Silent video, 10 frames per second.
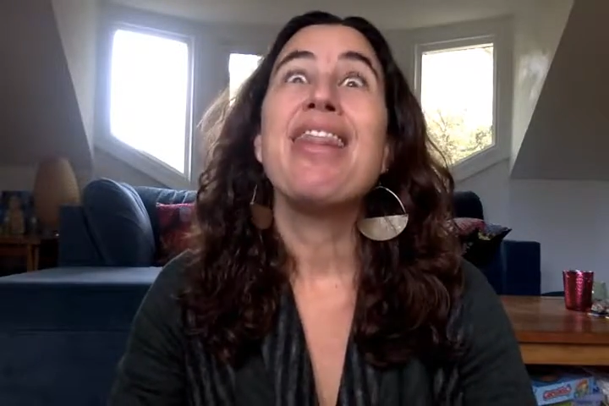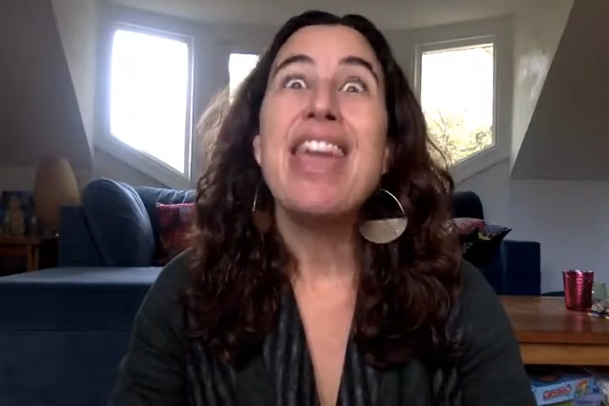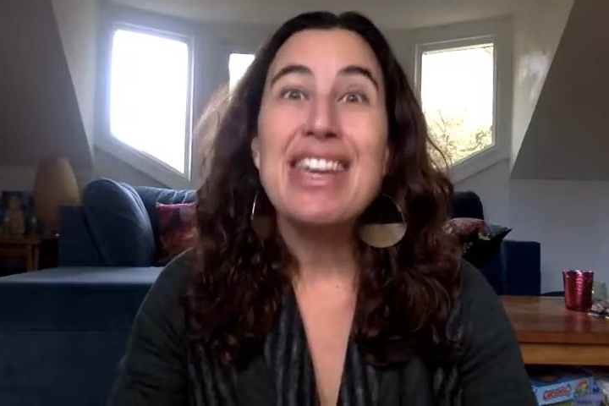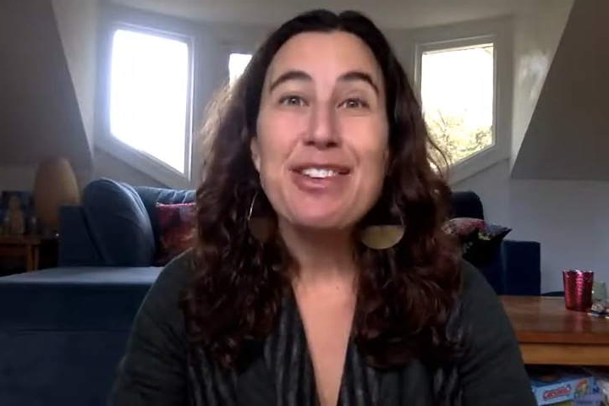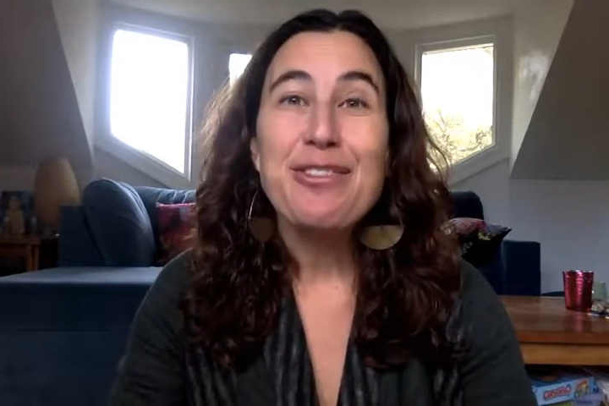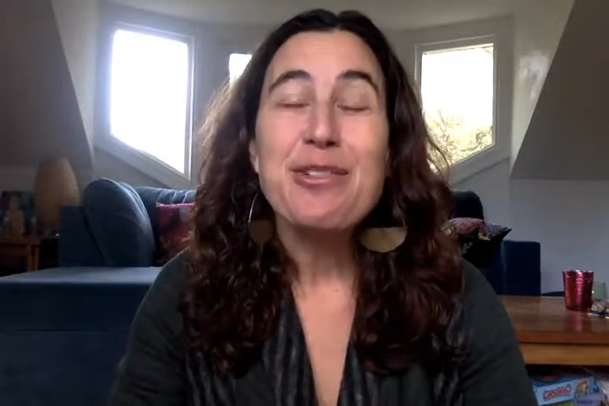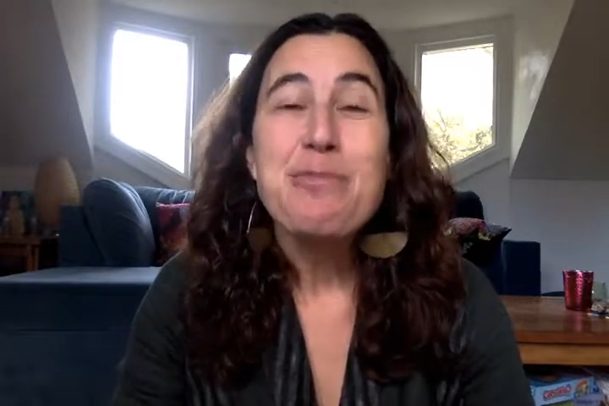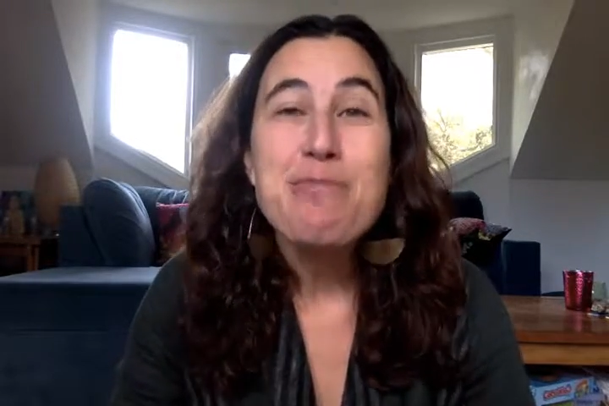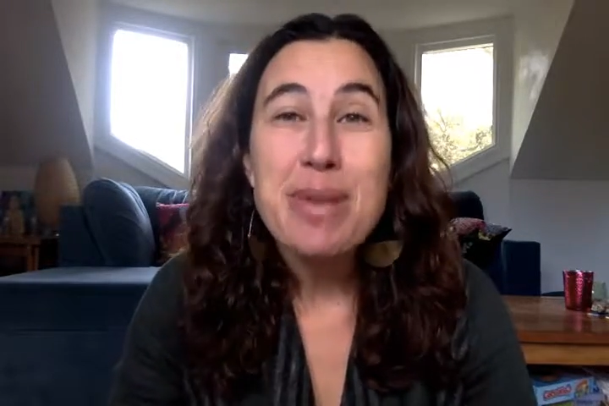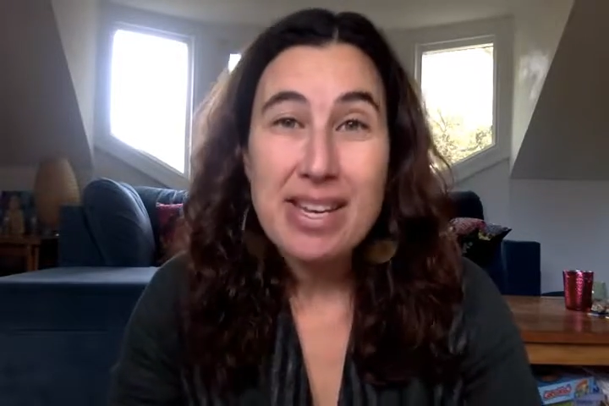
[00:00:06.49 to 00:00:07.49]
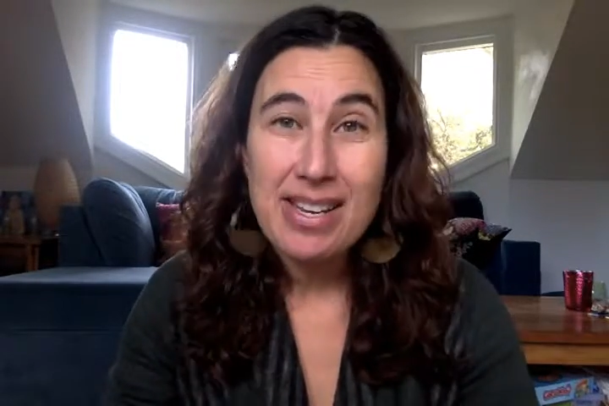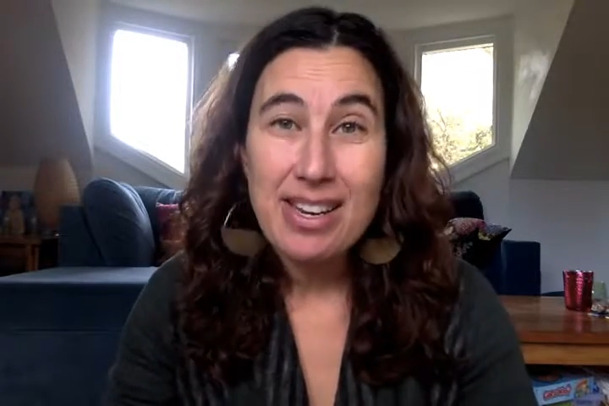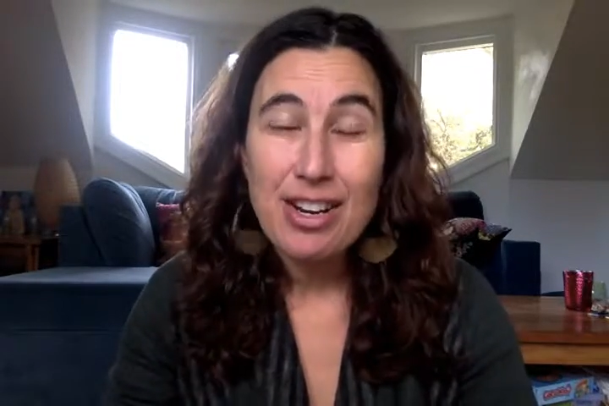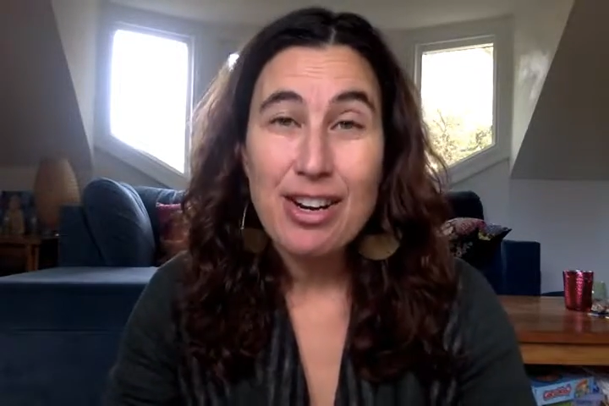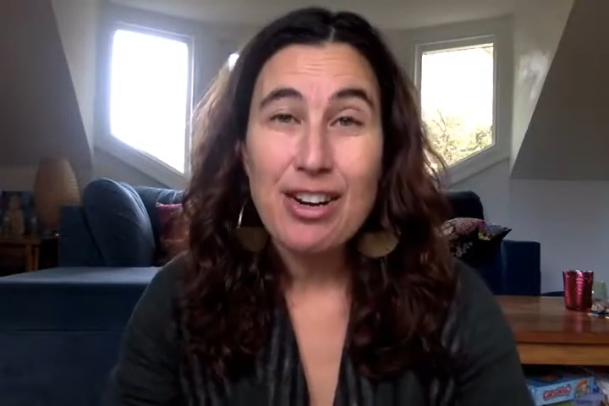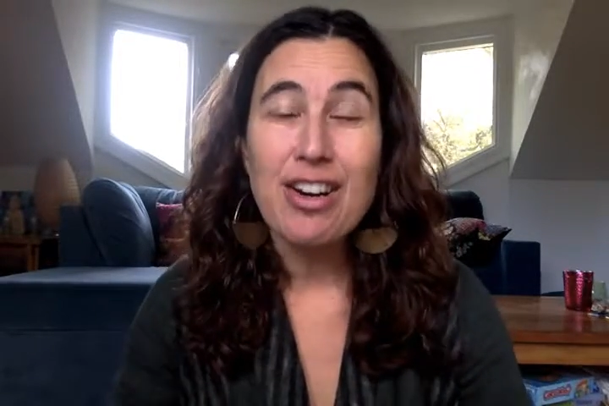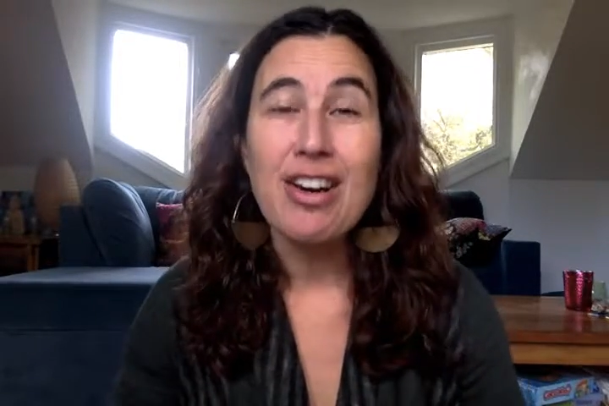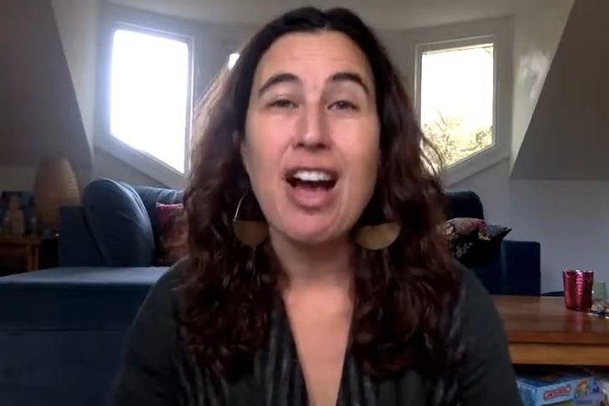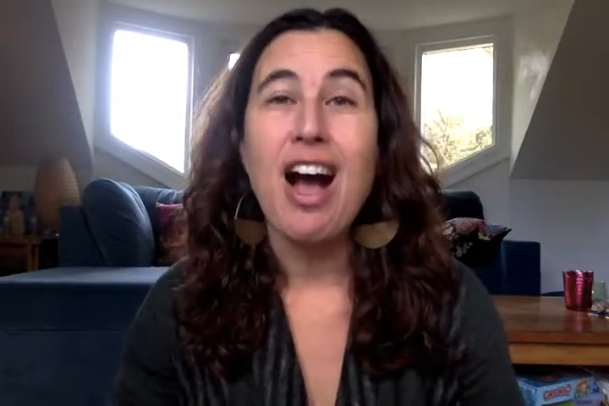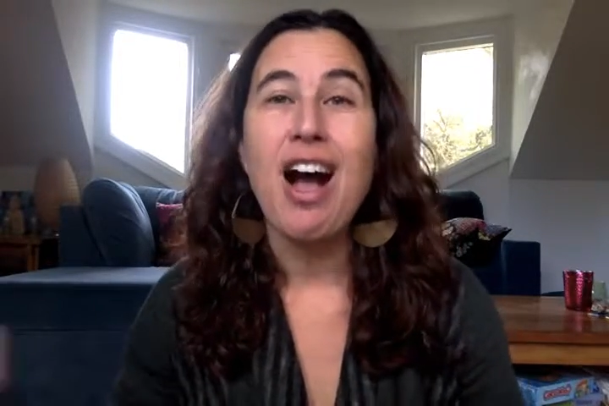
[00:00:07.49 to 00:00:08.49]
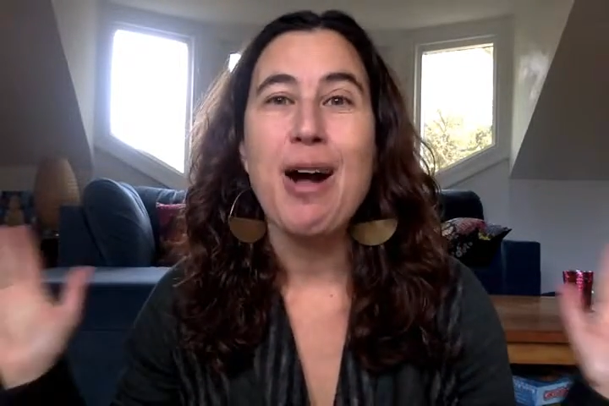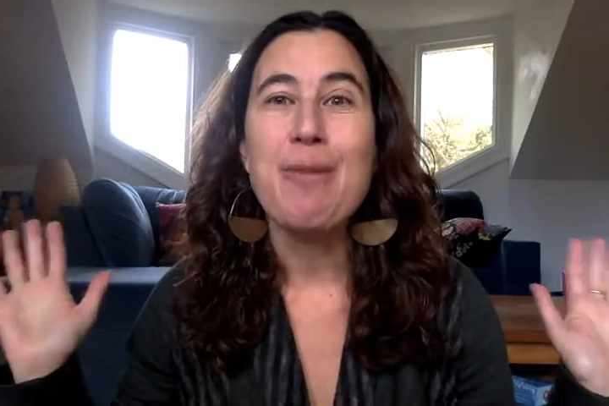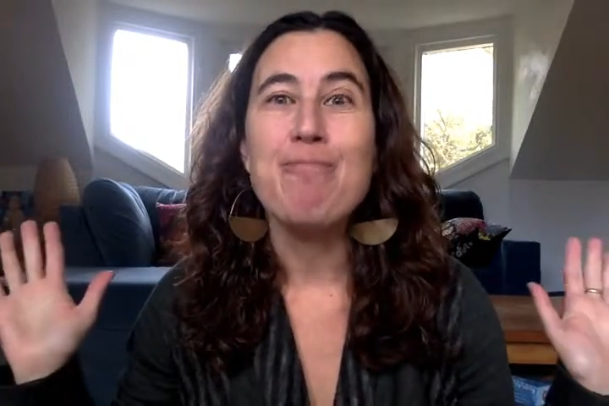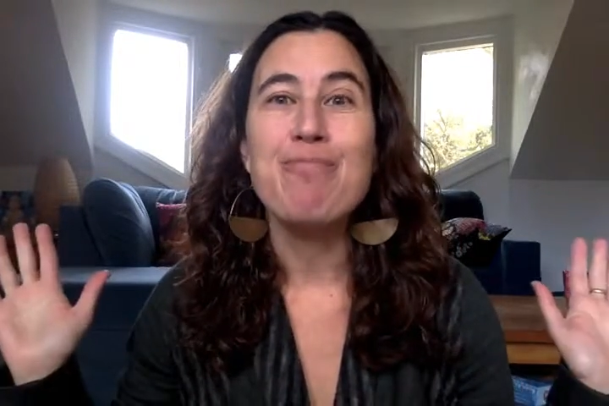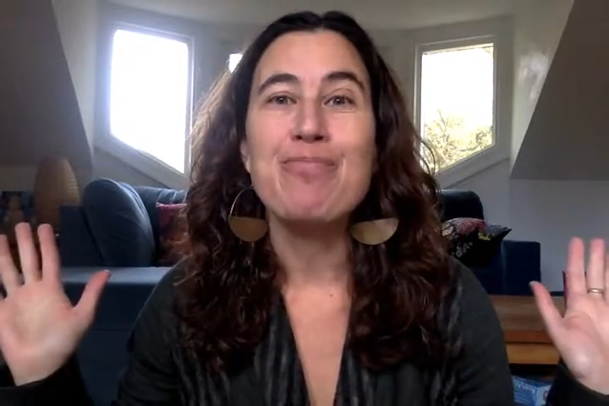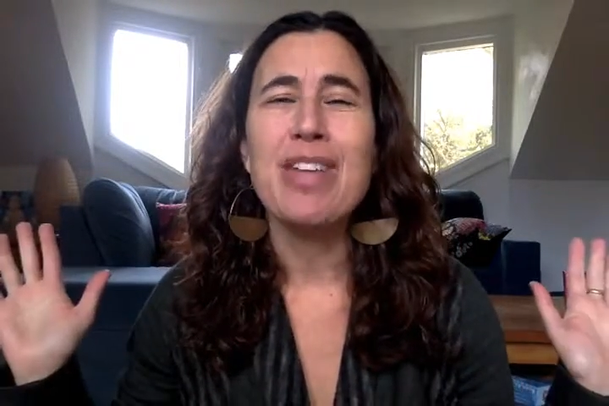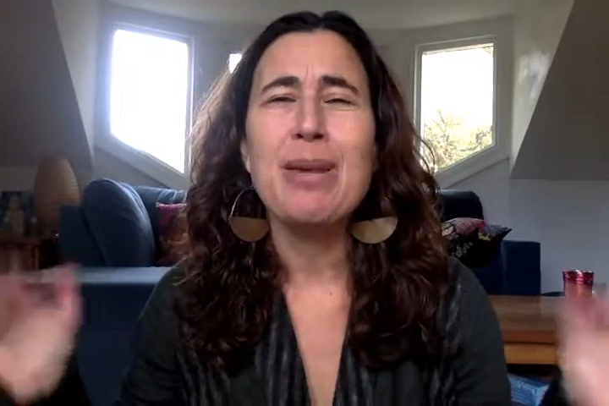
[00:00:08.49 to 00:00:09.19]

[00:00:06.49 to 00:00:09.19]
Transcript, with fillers: Thank you for being here. Um,